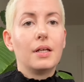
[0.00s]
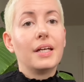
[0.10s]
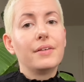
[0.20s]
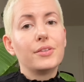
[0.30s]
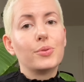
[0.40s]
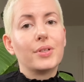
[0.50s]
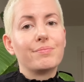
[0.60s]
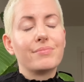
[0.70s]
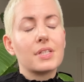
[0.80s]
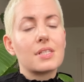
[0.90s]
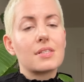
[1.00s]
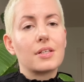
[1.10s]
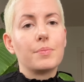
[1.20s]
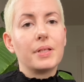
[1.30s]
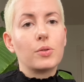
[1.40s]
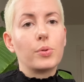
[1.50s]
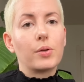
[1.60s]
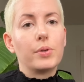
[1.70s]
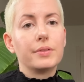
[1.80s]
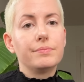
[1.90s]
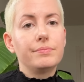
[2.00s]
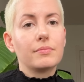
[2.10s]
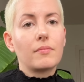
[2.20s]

Hey everyone, this is gonna be a quick one.